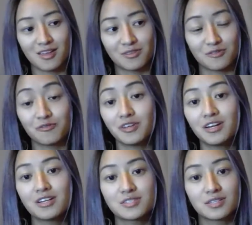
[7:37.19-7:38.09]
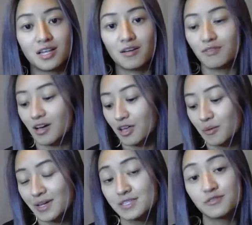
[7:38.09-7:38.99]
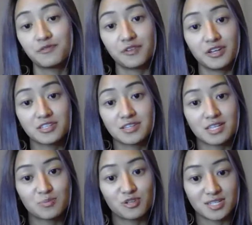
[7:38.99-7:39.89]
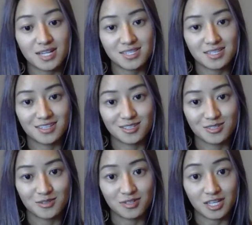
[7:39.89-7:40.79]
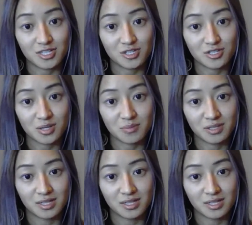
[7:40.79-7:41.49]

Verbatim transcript: the fear into love otherwise the fear just gets projected into the relationship